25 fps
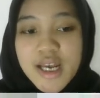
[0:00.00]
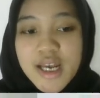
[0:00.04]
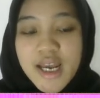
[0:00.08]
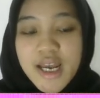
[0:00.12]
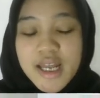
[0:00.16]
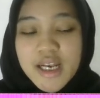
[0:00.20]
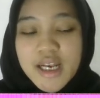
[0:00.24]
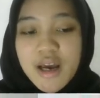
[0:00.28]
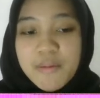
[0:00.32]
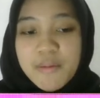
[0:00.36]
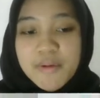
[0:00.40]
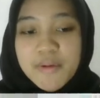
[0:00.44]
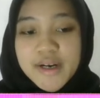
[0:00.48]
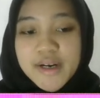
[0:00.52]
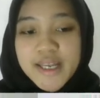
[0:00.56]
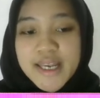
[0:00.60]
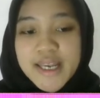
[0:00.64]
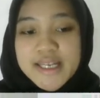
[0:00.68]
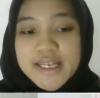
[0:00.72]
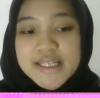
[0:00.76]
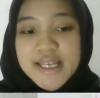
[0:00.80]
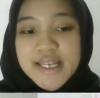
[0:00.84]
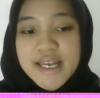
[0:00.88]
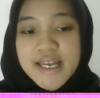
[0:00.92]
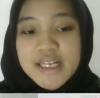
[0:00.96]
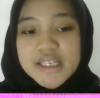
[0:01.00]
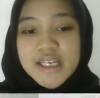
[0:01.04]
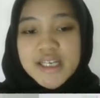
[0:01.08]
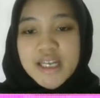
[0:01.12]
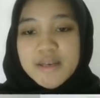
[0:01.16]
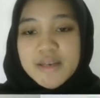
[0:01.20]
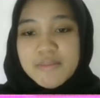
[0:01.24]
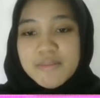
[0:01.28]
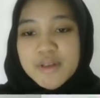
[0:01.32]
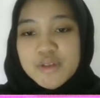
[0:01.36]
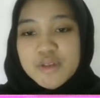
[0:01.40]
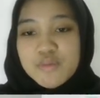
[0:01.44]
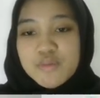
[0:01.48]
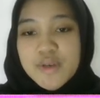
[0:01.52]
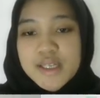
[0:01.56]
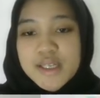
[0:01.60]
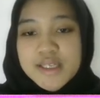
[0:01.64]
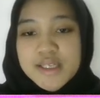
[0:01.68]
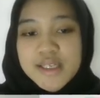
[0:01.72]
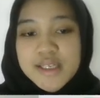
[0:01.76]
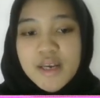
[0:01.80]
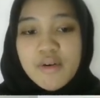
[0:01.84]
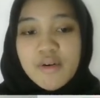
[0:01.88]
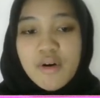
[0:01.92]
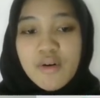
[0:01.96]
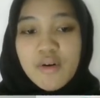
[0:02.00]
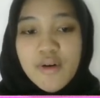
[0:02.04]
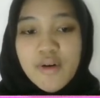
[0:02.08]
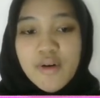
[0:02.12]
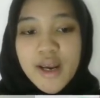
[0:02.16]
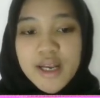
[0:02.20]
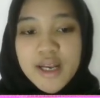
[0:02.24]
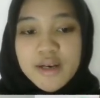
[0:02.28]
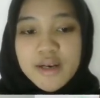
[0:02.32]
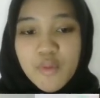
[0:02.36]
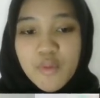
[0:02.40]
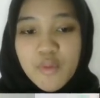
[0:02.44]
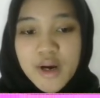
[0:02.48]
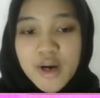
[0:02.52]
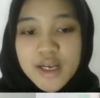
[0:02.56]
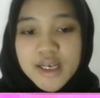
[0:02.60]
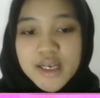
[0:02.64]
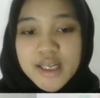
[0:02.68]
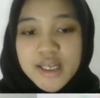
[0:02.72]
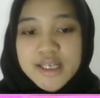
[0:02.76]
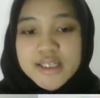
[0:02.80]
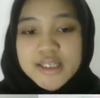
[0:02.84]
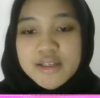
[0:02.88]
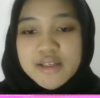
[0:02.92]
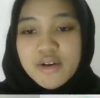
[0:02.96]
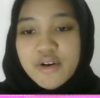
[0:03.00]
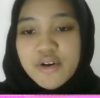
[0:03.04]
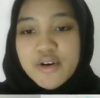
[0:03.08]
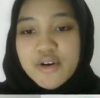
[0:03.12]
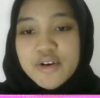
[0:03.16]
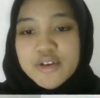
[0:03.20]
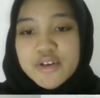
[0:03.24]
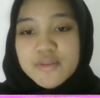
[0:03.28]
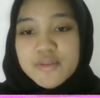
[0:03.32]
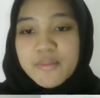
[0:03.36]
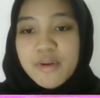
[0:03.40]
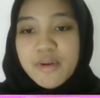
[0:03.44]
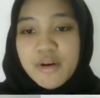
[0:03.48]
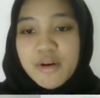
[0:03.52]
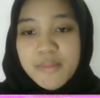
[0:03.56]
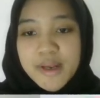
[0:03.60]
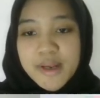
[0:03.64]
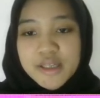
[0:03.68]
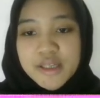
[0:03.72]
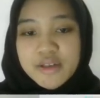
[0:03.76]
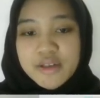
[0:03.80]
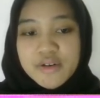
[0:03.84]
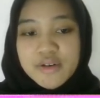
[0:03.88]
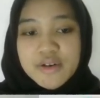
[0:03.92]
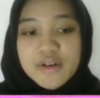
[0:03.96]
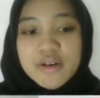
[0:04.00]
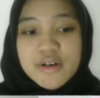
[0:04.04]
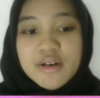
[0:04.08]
and uppercase H in between 0 and 1 is the Hurst parameter.